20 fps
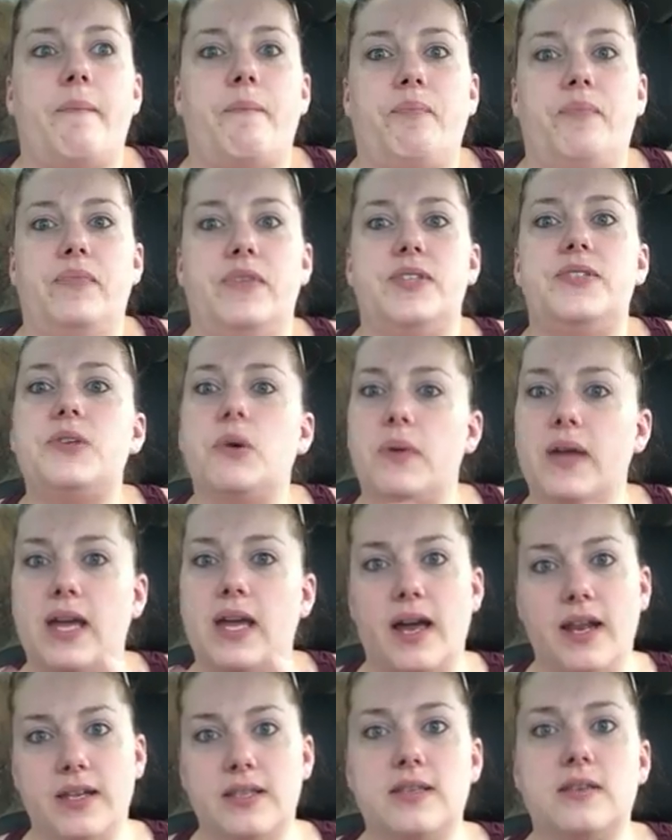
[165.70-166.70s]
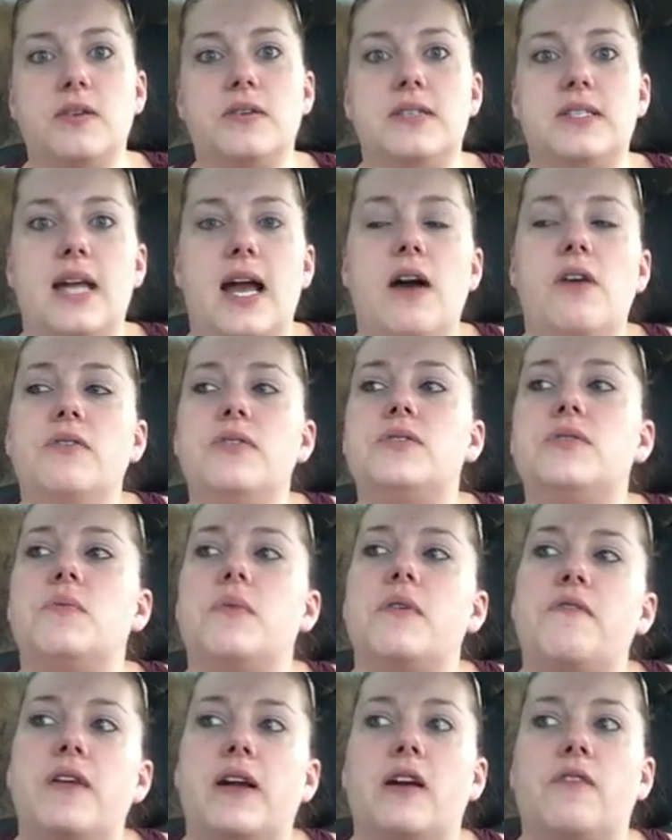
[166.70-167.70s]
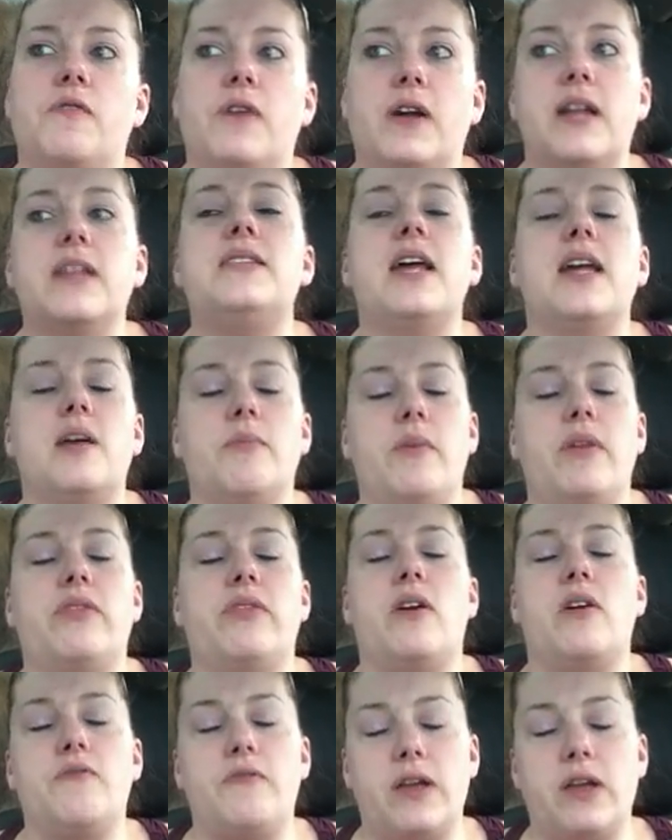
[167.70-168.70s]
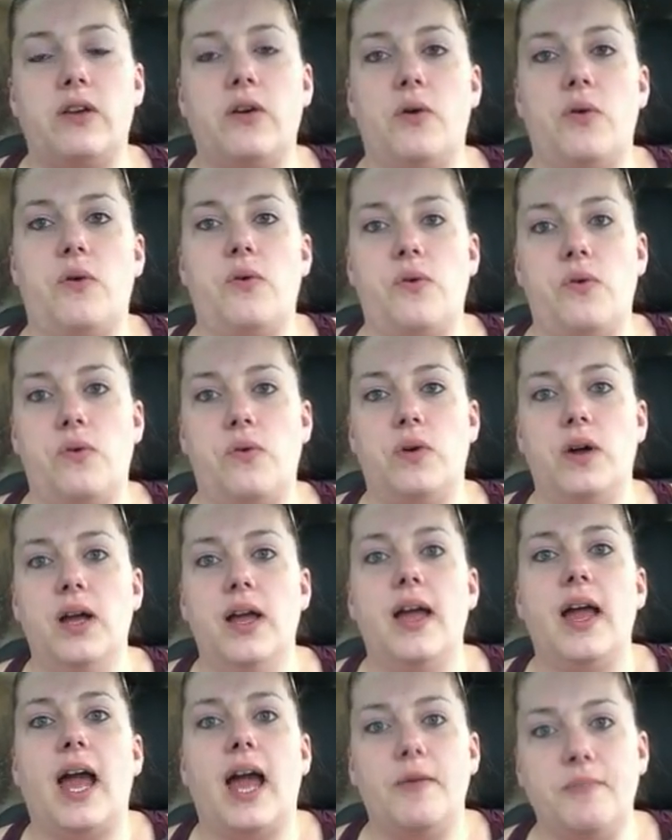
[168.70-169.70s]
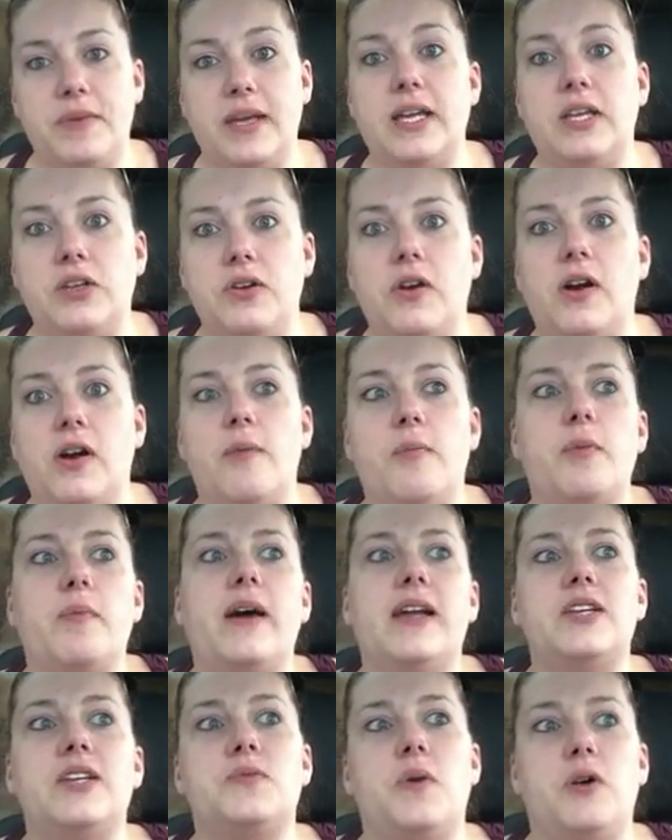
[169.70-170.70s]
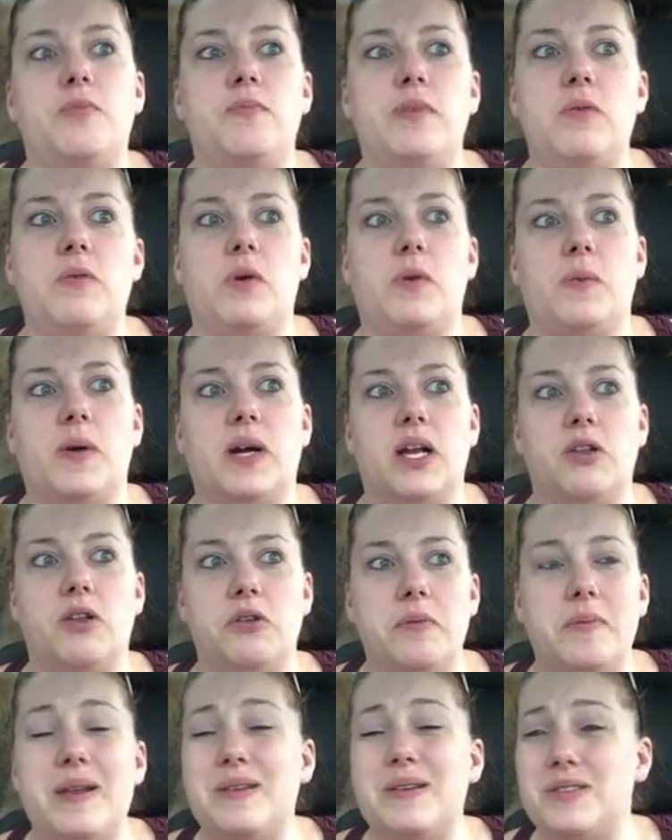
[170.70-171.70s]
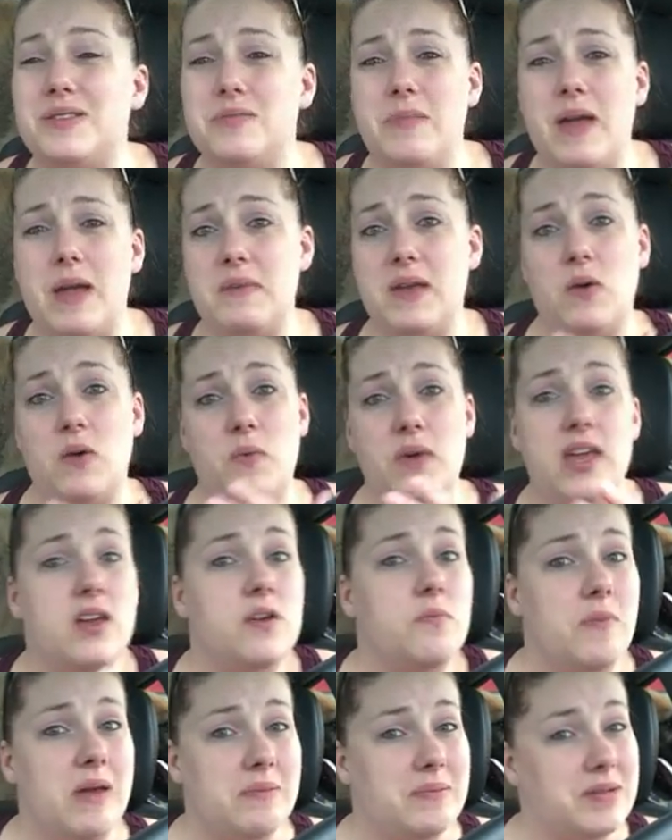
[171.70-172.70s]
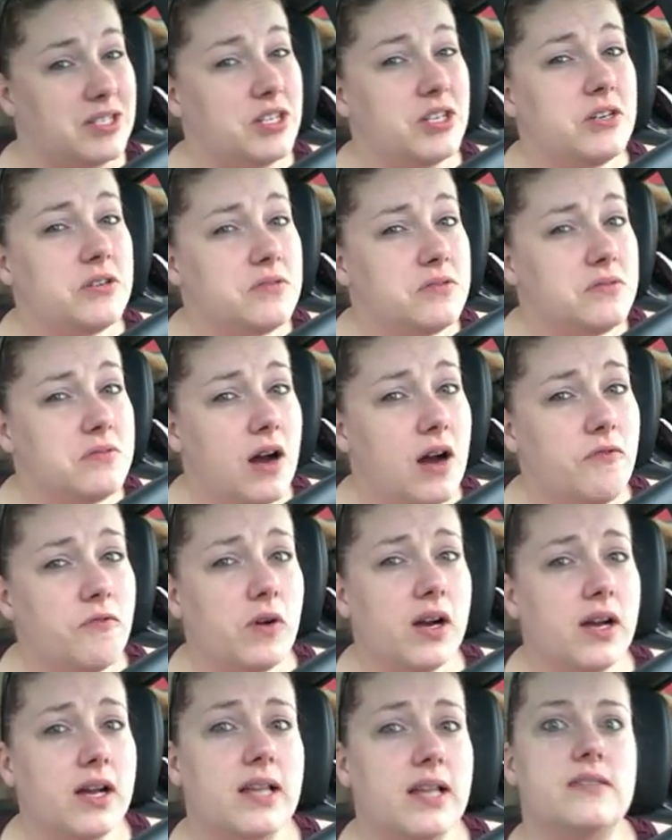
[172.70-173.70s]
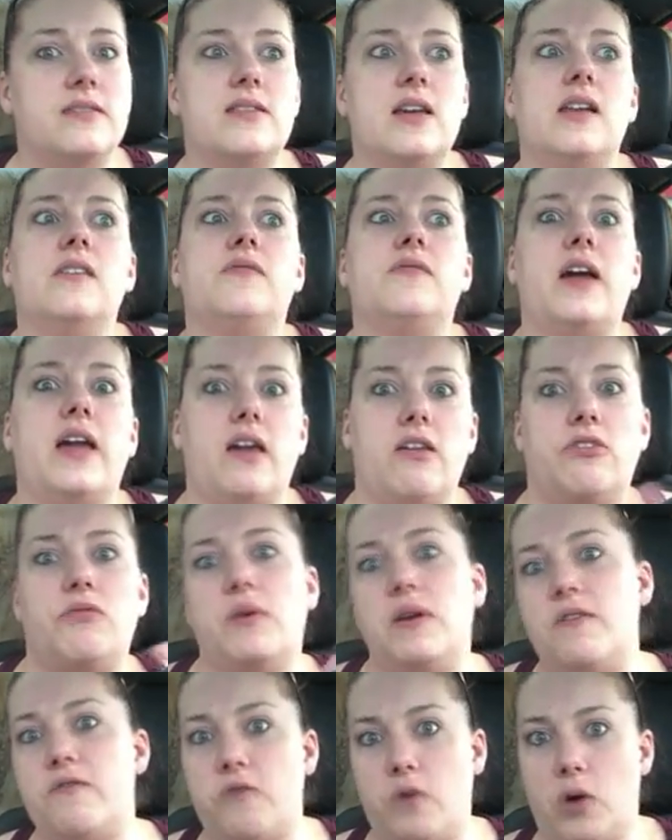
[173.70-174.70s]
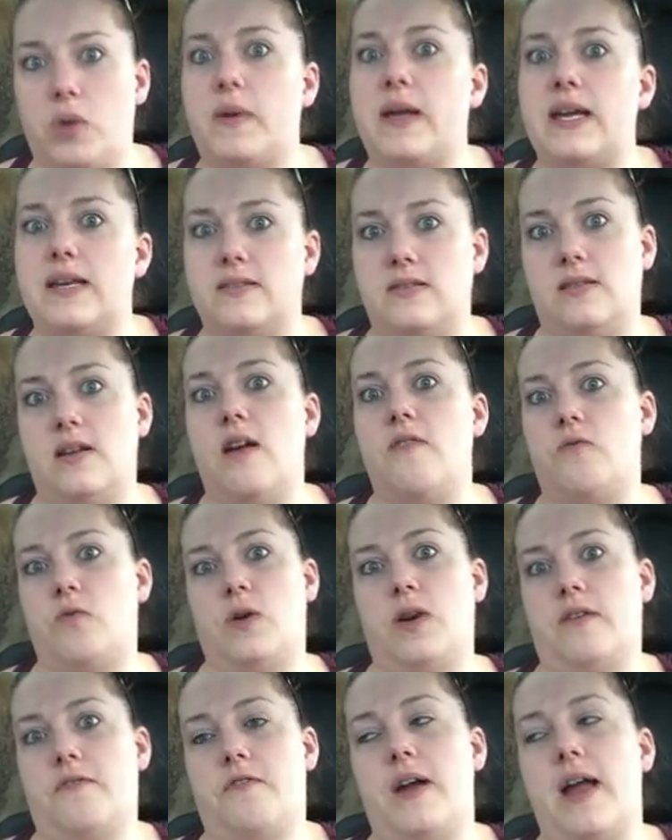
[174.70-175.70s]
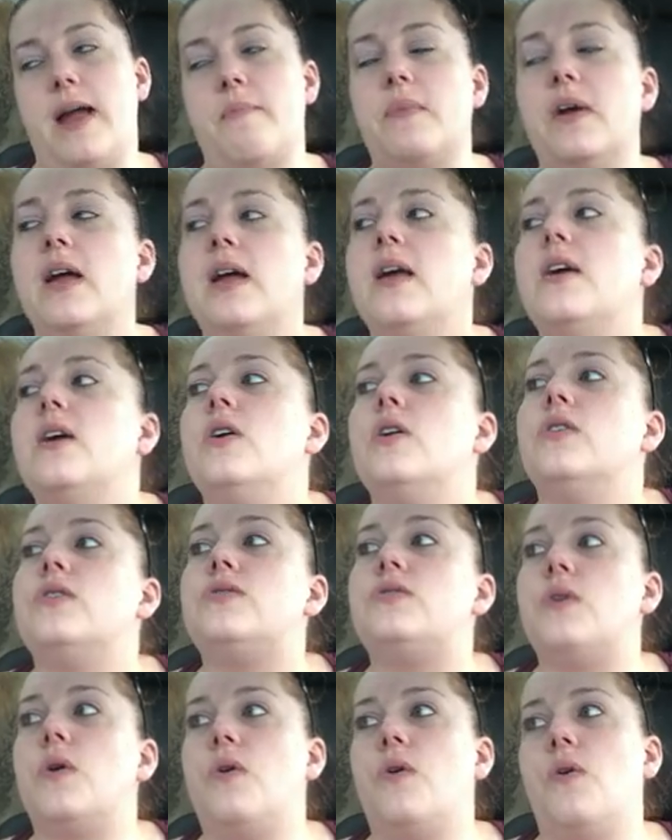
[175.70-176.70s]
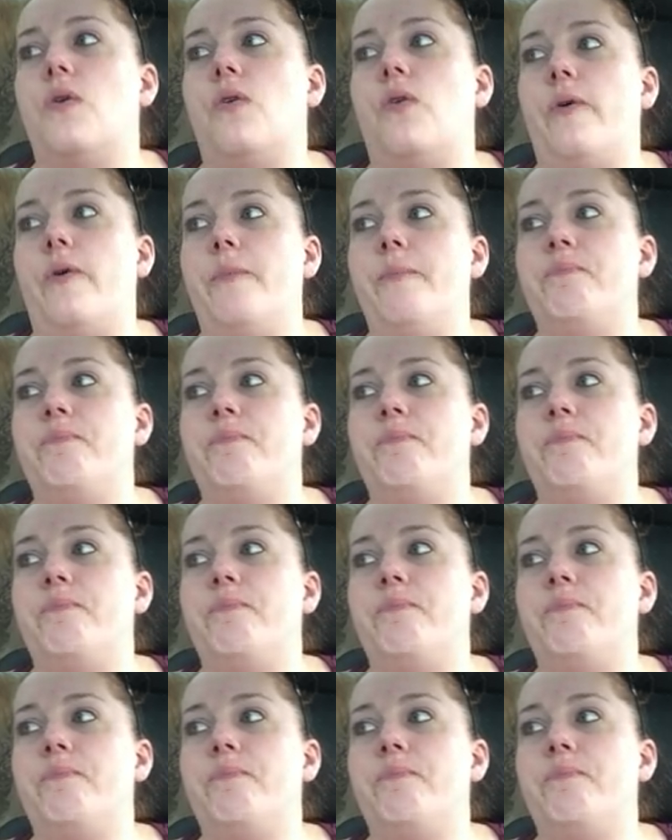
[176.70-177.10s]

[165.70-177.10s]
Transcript: So he kind of slows down. So we figure if we're going to take a month off and go and be in Europe, it might as well be where we're going to leave us maybe a week, maybe 2 of work instead of like a 3 to 4 weeks of work for him. So,